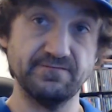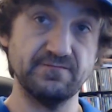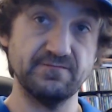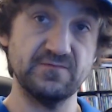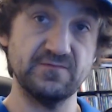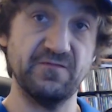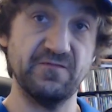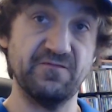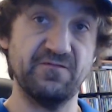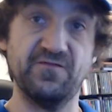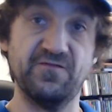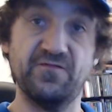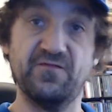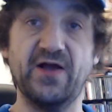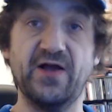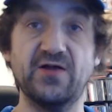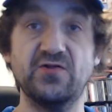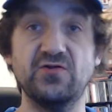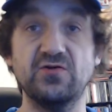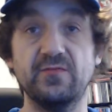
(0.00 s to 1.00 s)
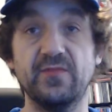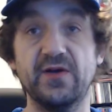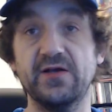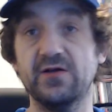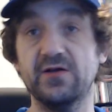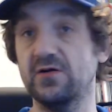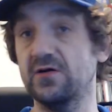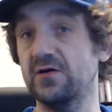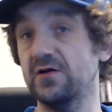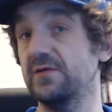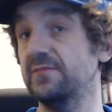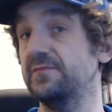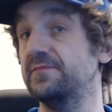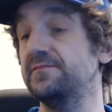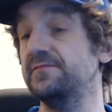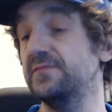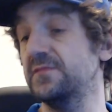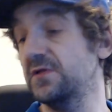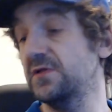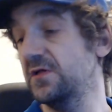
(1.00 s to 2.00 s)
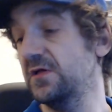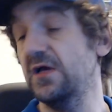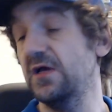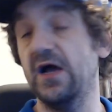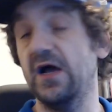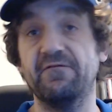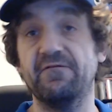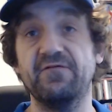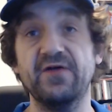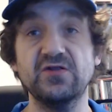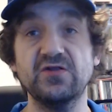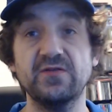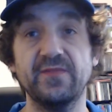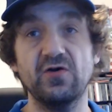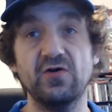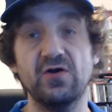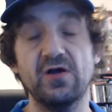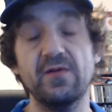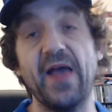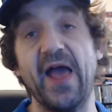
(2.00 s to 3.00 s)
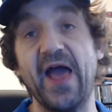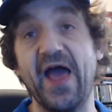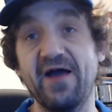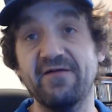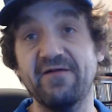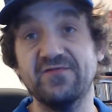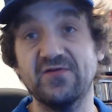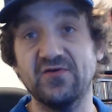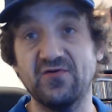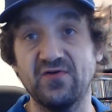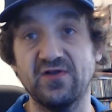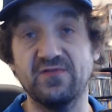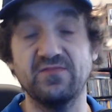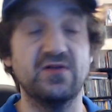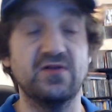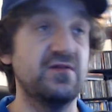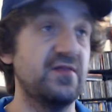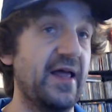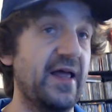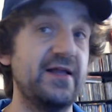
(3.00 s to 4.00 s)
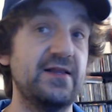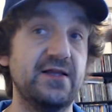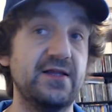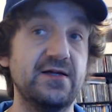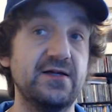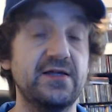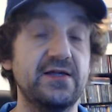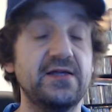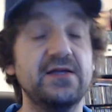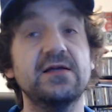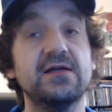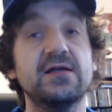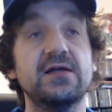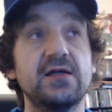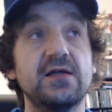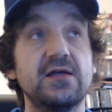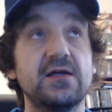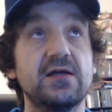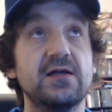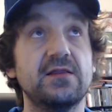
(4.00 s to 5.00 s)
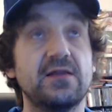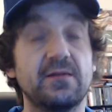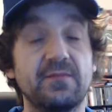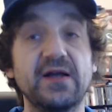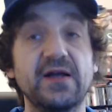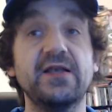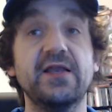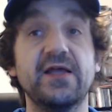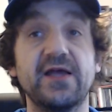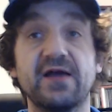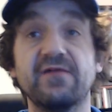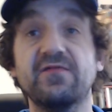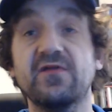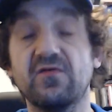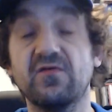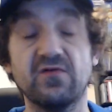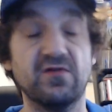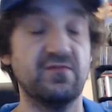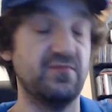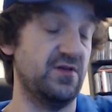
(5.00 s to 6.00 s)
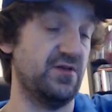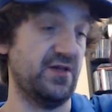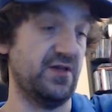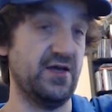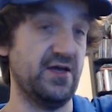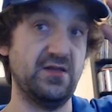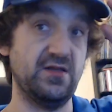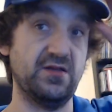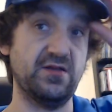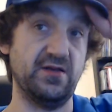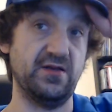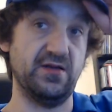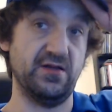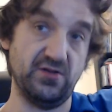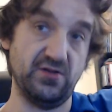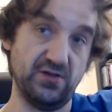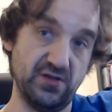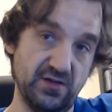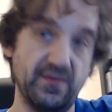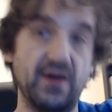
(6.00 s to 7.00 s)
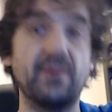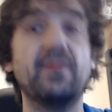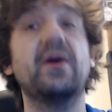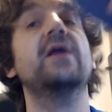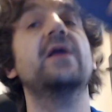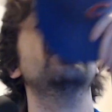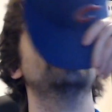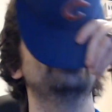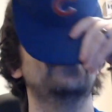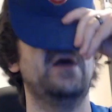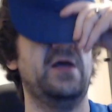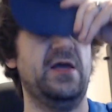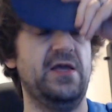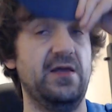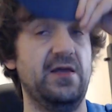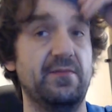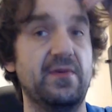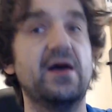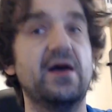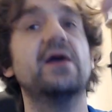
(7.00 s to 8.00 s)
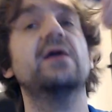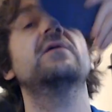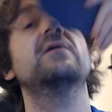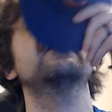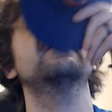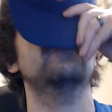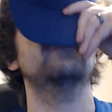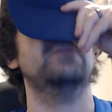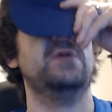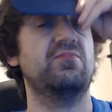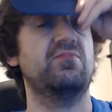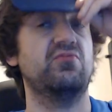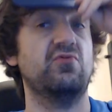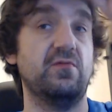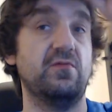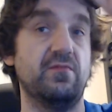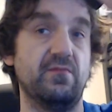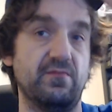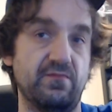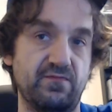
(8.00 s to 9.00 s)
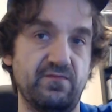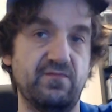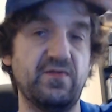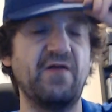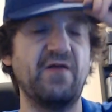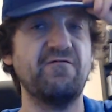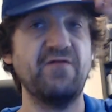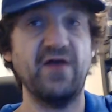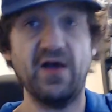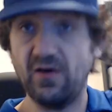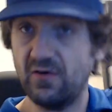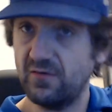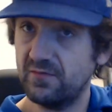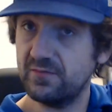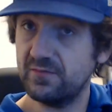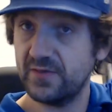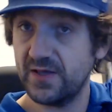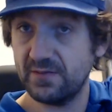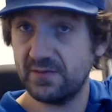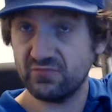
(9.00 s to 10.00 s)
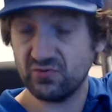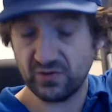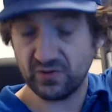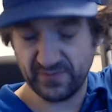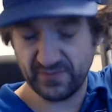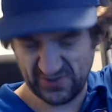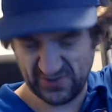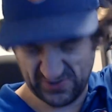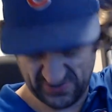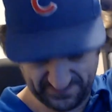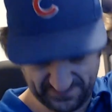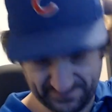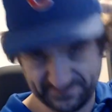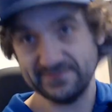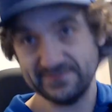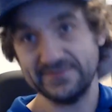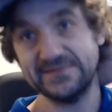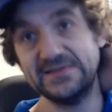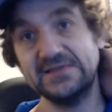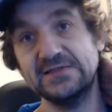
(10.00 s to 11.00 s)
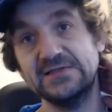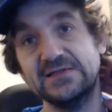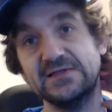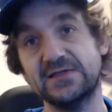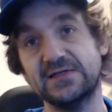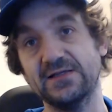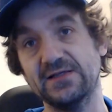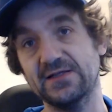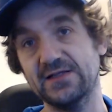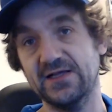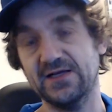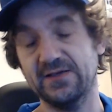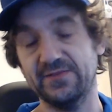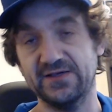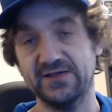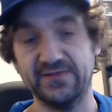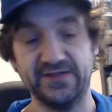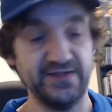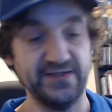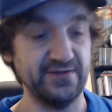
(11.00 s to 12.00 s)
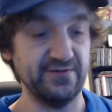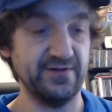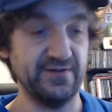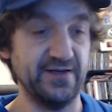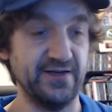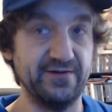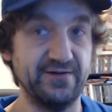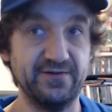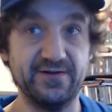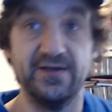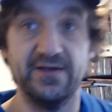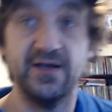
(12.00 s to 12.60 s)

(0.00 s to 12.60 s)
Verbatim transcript: I fractured my arm. I fractured my arm after Christmas. Like literally the Monday after Christmas I decided I just hit my mic. I hit my I broke I fell and broke my arm. Looked like a bum. I need to go get a haircut.